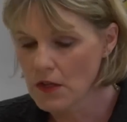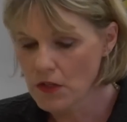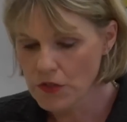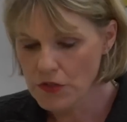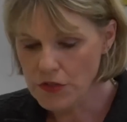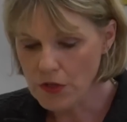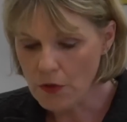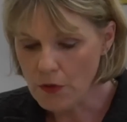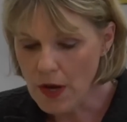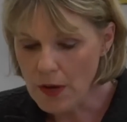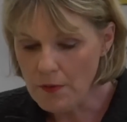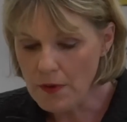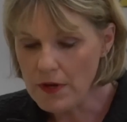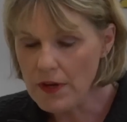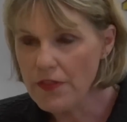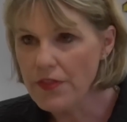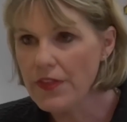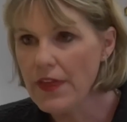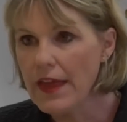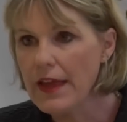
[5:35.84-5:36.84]
So I want
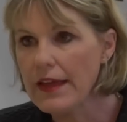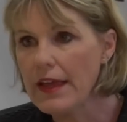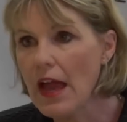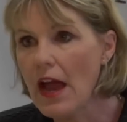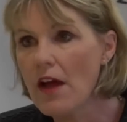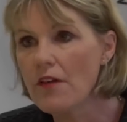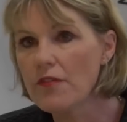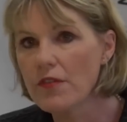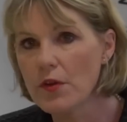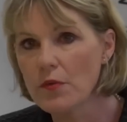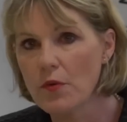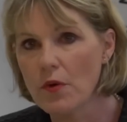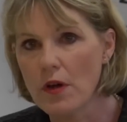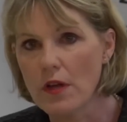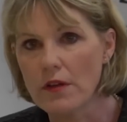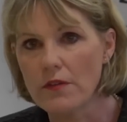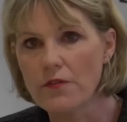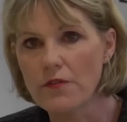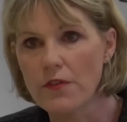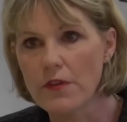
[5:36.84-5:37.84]
to thank
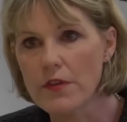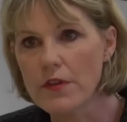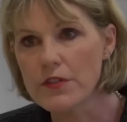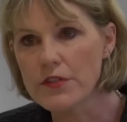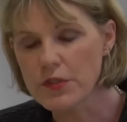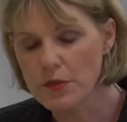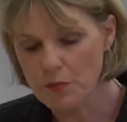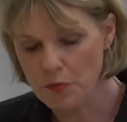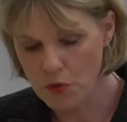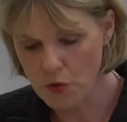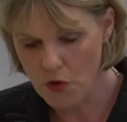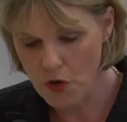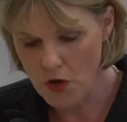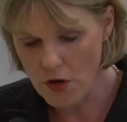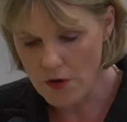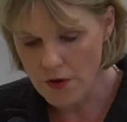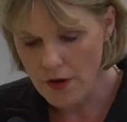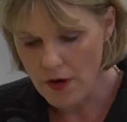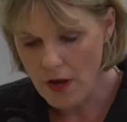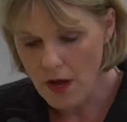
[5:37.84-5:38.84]
everyone for their
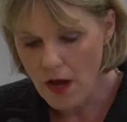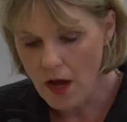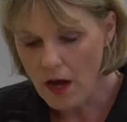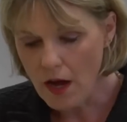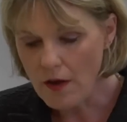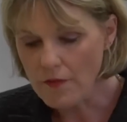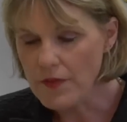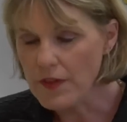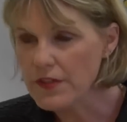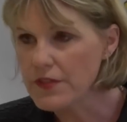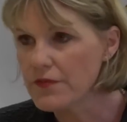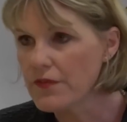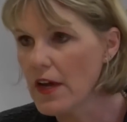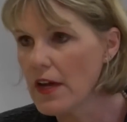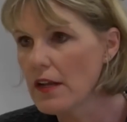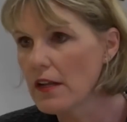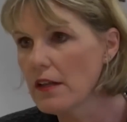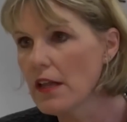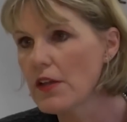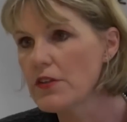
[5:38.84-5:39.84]
support of this
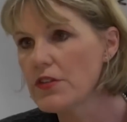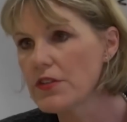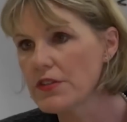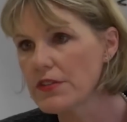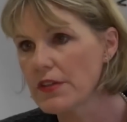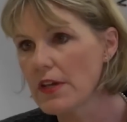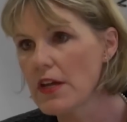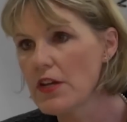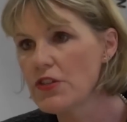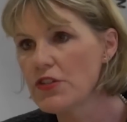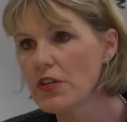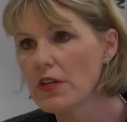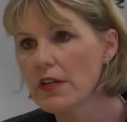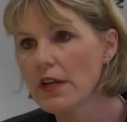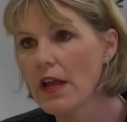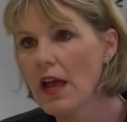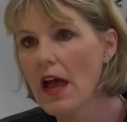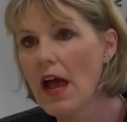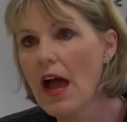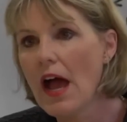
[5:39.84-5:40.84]
vital
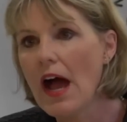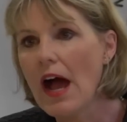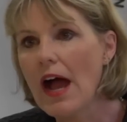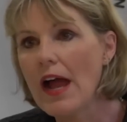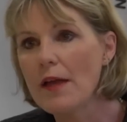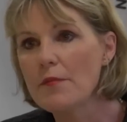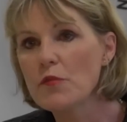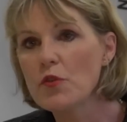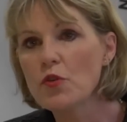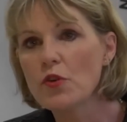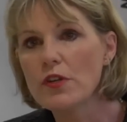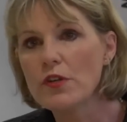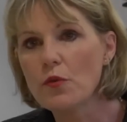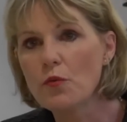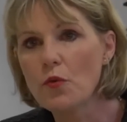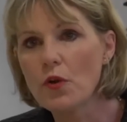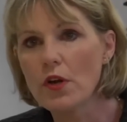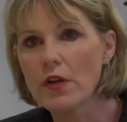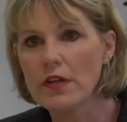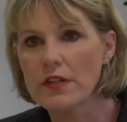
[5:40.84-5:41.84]
legislation. I am going to
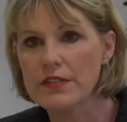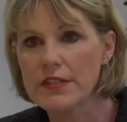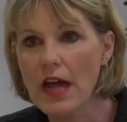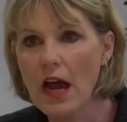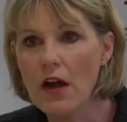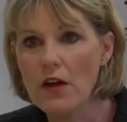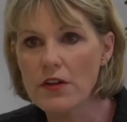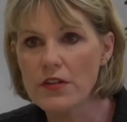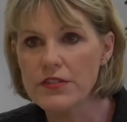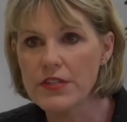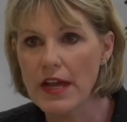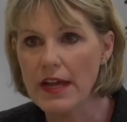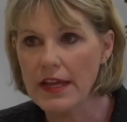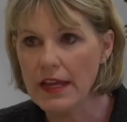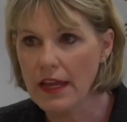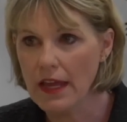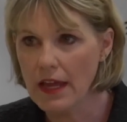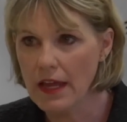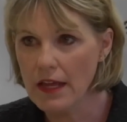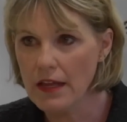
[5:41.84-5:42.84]
work as hard as I
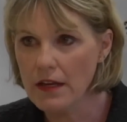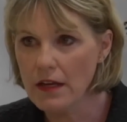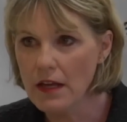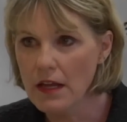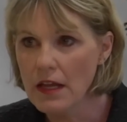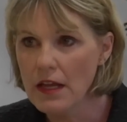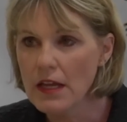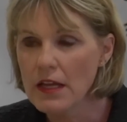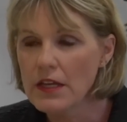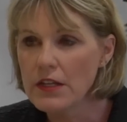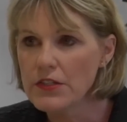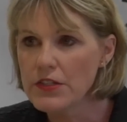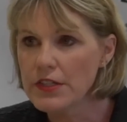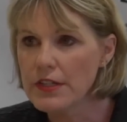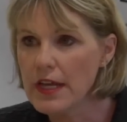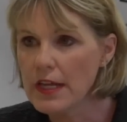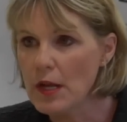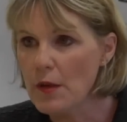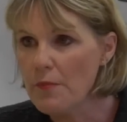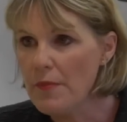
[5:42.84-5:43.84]
can to
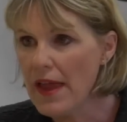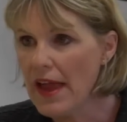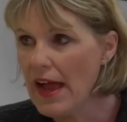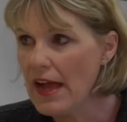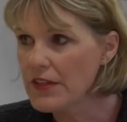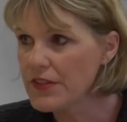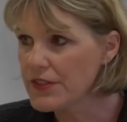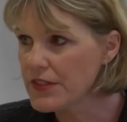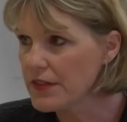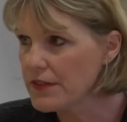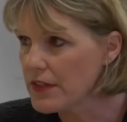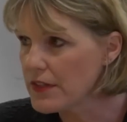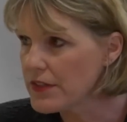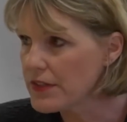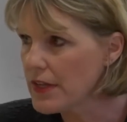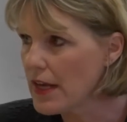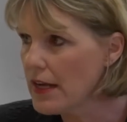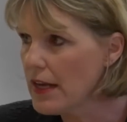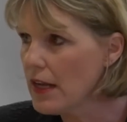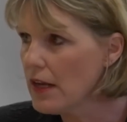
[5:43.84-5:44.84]
get it passed in the
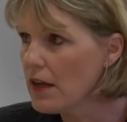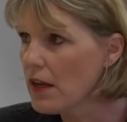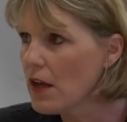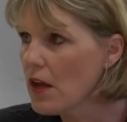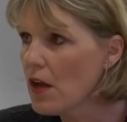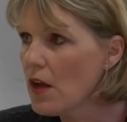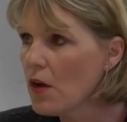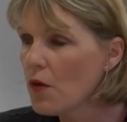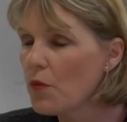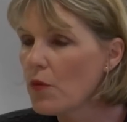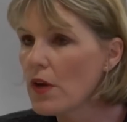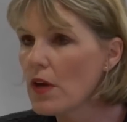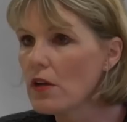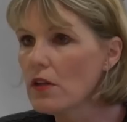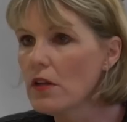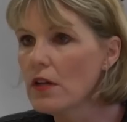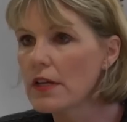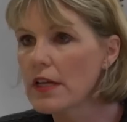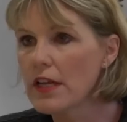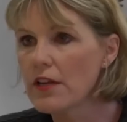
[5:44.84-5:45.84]
Senate. We are
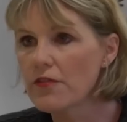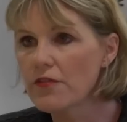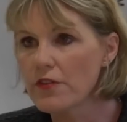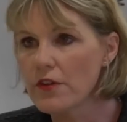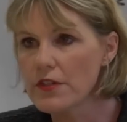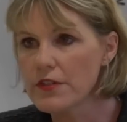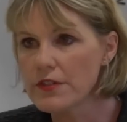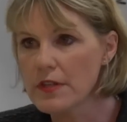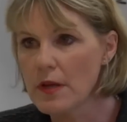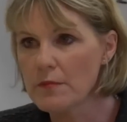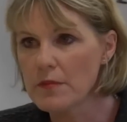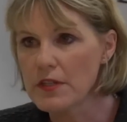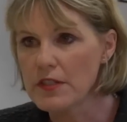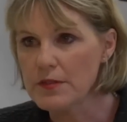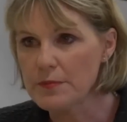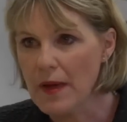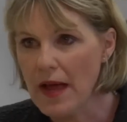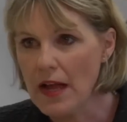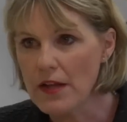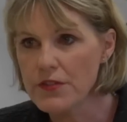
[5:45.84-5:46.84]
looking for Assembly
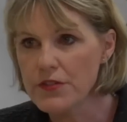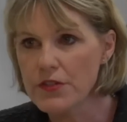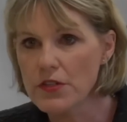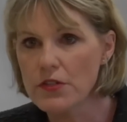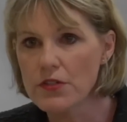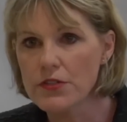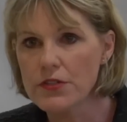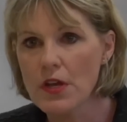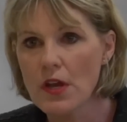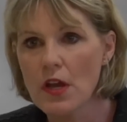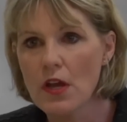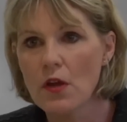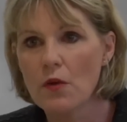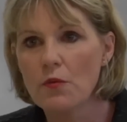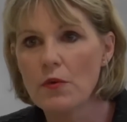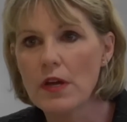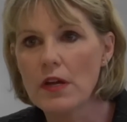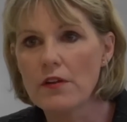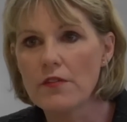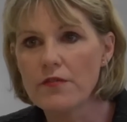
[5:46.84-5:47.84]
sponsors.
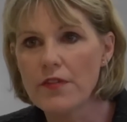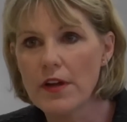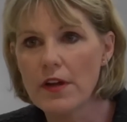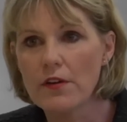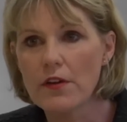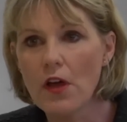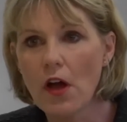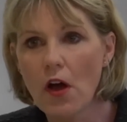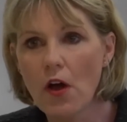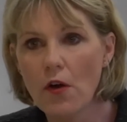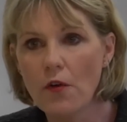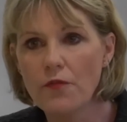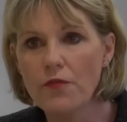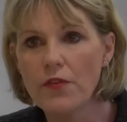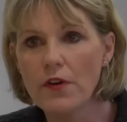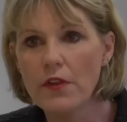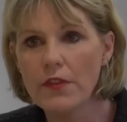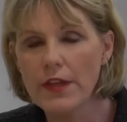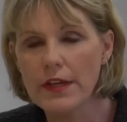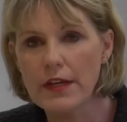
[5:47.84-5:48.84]
We are very
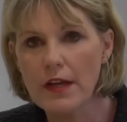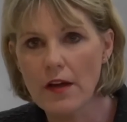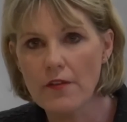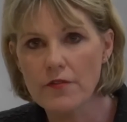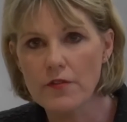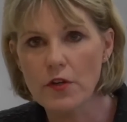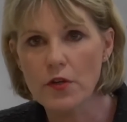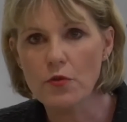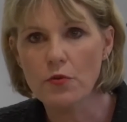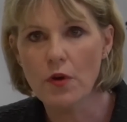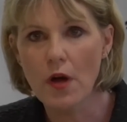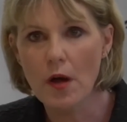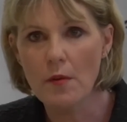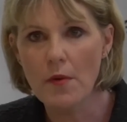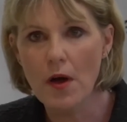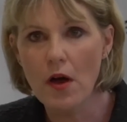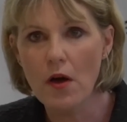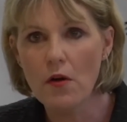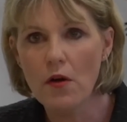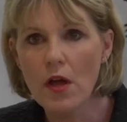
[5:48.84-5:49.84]
hopeful that Governor
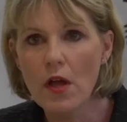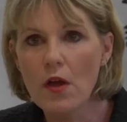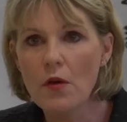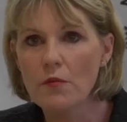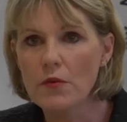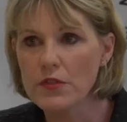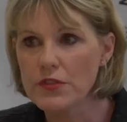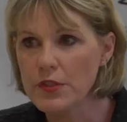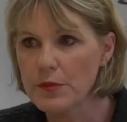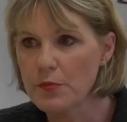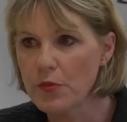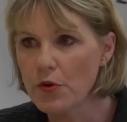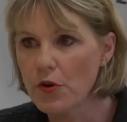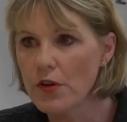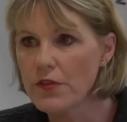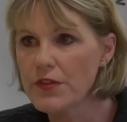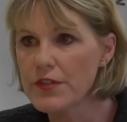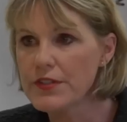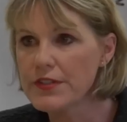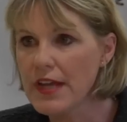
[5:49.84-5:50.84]
Cuomo will
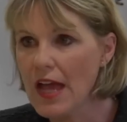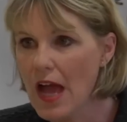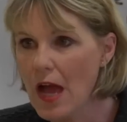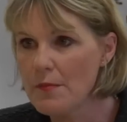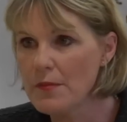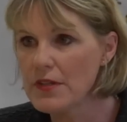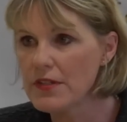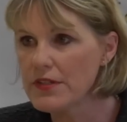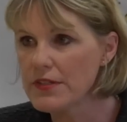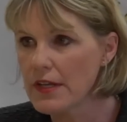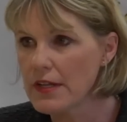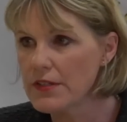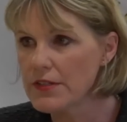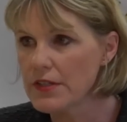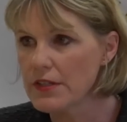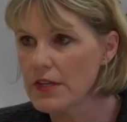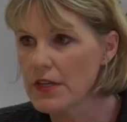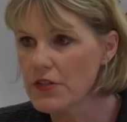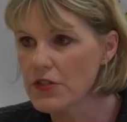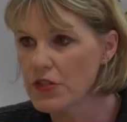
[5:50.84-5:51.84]
support this common sense
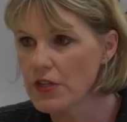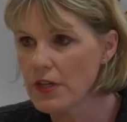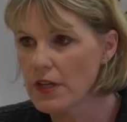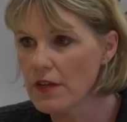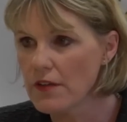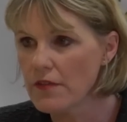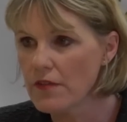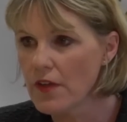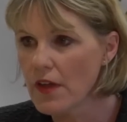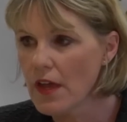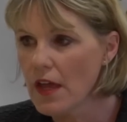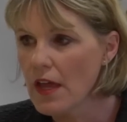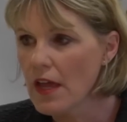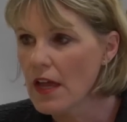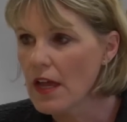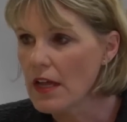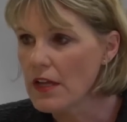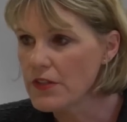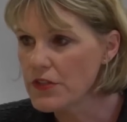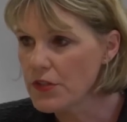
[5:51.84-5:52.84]
initiative.
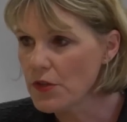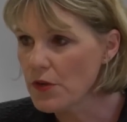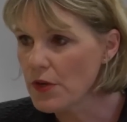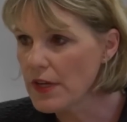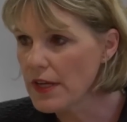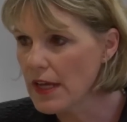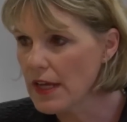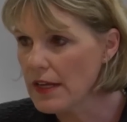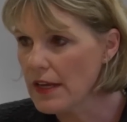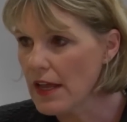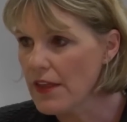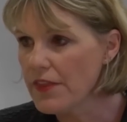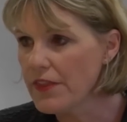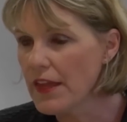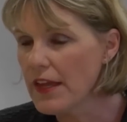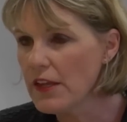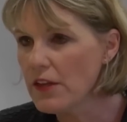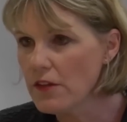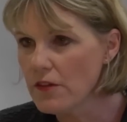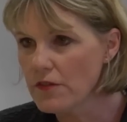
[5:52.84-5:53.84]
And so again, I
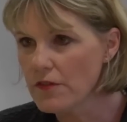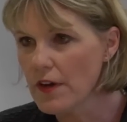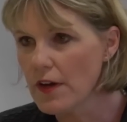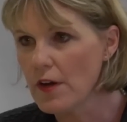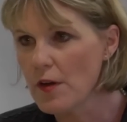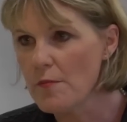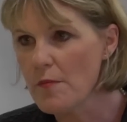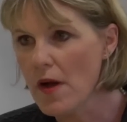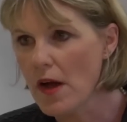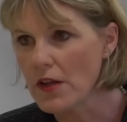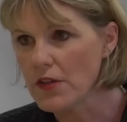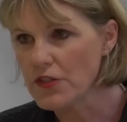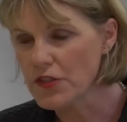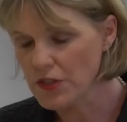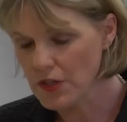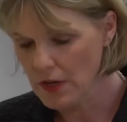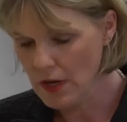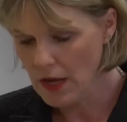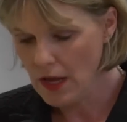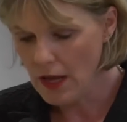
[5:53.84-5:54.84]
thank you very
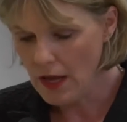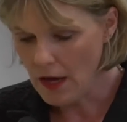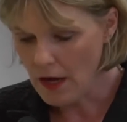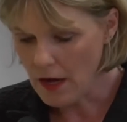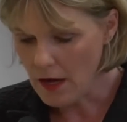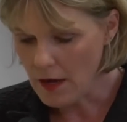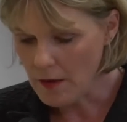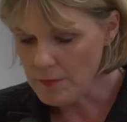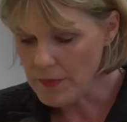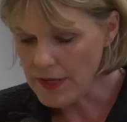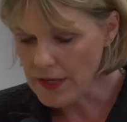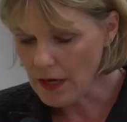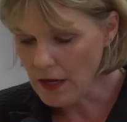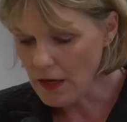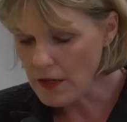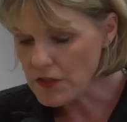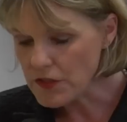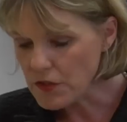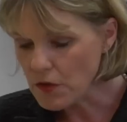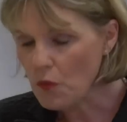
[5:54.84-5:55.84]
much uh,
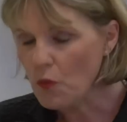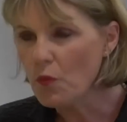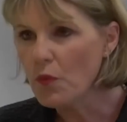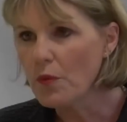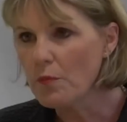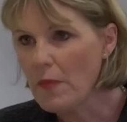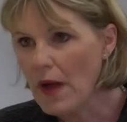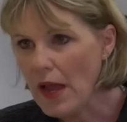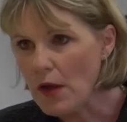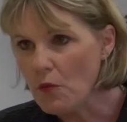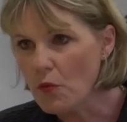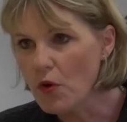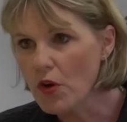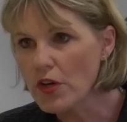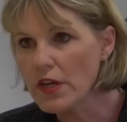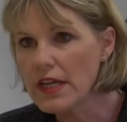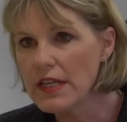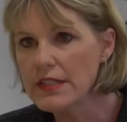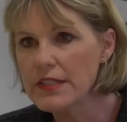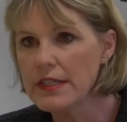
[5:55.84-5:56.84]
because by
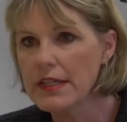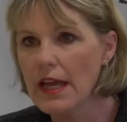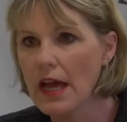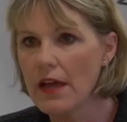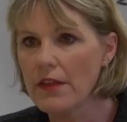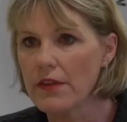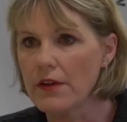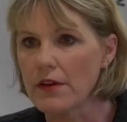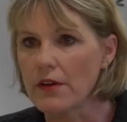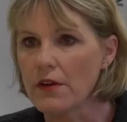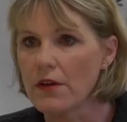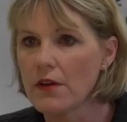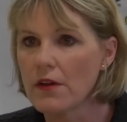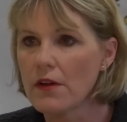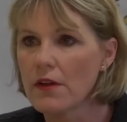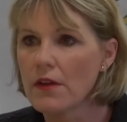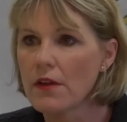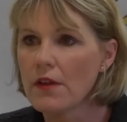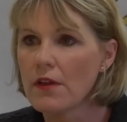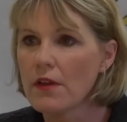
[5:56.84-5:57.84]
working together,
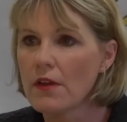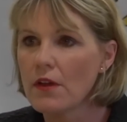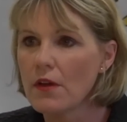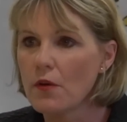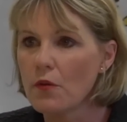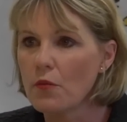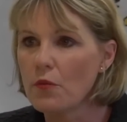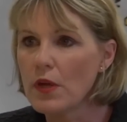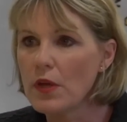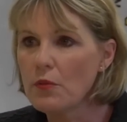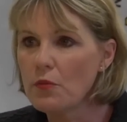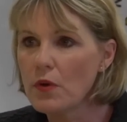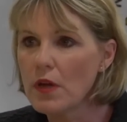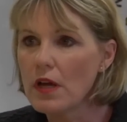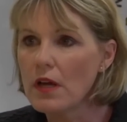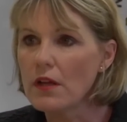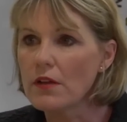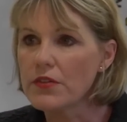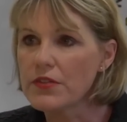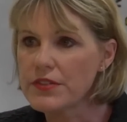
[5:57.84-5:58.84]
we
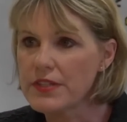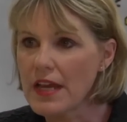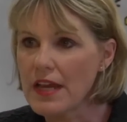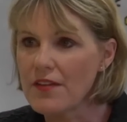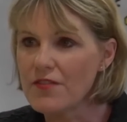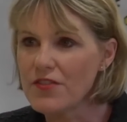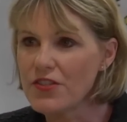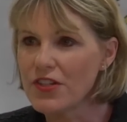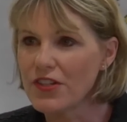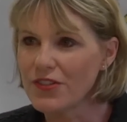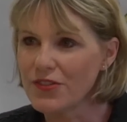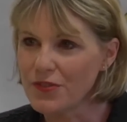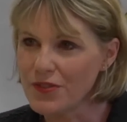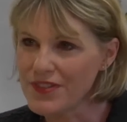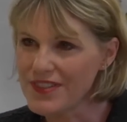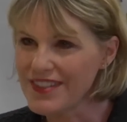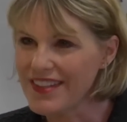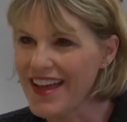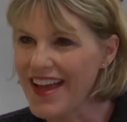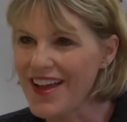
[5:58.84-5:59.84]
will save
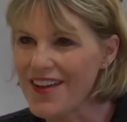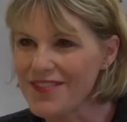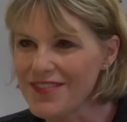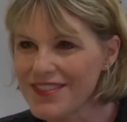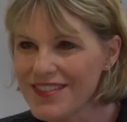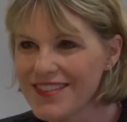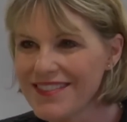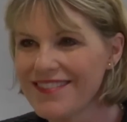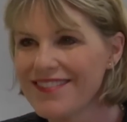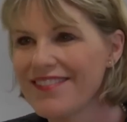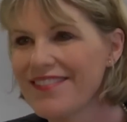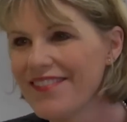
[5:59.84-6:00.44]
children's lives.